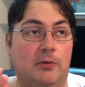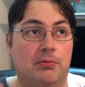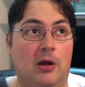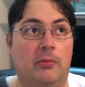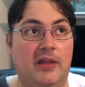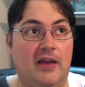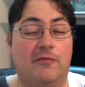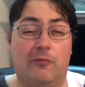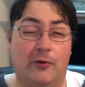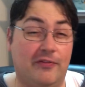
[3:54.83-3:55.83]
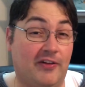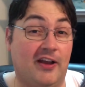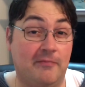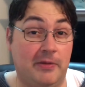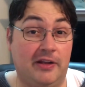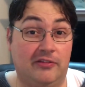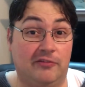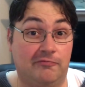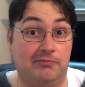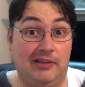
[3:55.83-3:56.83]
probably had 45 minutes
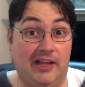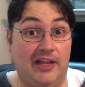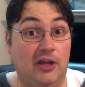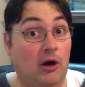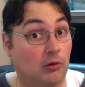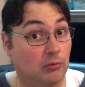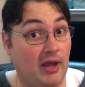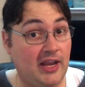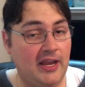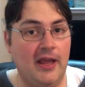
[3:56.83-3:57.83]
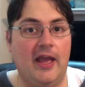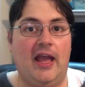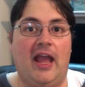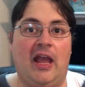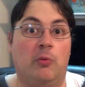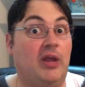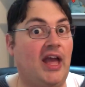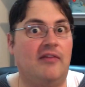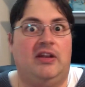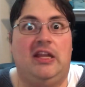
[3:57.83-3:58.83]
of play already, and we
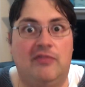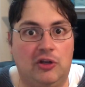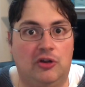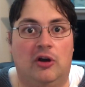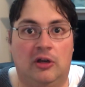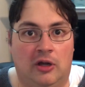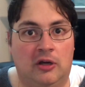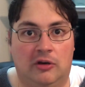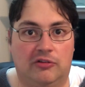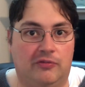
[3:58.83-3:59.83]
haven't even gone on our